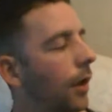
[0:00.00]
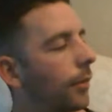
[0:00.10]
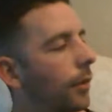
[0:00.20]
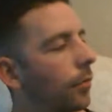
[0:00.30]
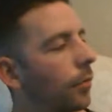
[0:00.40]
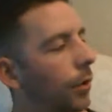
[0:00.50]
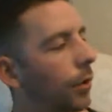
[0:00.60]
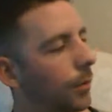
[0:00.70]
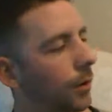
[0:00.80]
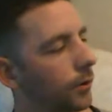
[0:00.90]
then what I'm
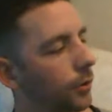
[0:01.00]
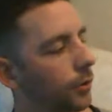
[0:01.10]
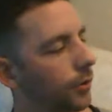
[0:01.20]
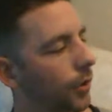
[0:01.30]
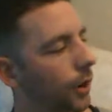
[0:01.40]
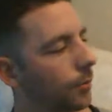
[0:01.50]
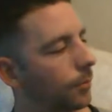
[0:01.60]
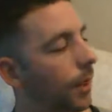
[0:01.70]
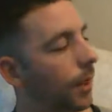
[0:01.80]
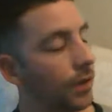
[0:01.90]
going to do is I'm
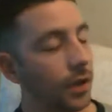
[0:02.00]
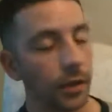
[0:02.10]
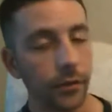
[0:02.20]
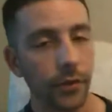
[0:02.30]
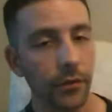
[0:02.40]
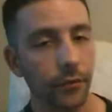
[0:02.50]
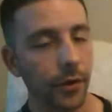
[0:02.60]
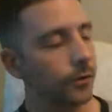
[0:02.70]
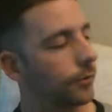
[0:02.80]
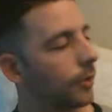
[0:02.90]
at the end of the event,